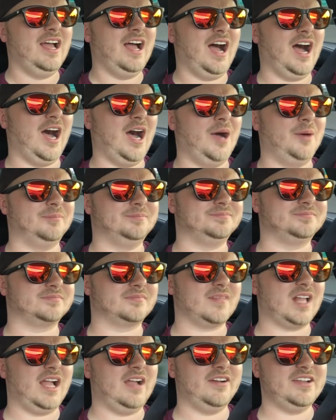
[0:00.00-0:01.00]
I
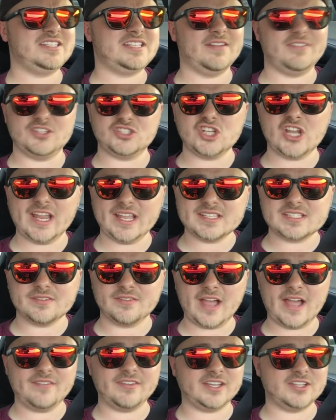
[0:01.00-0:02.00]
at least have a chance of
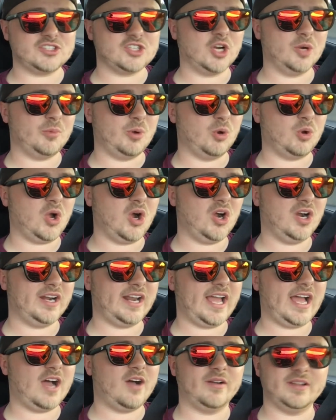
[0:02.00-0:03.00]
having a turbo car
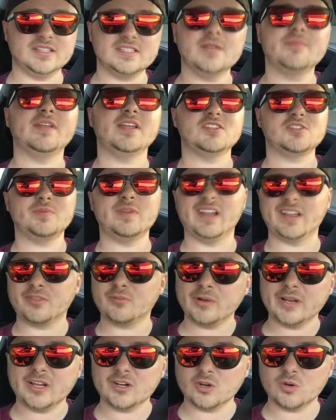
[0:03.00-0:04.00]
now, and something that's going to be like
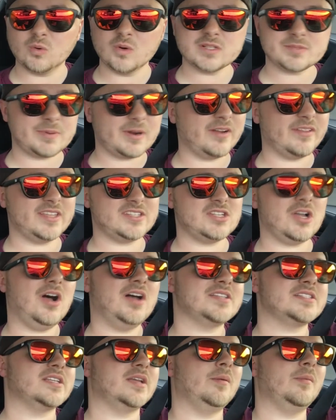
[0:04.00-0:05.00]
300 horsepower. That's
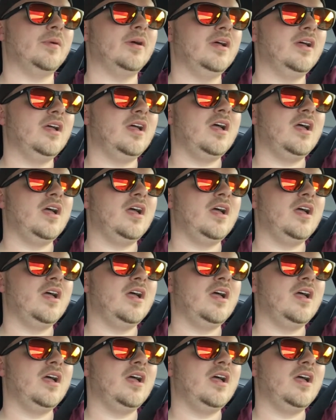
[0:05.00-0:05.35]
awesome.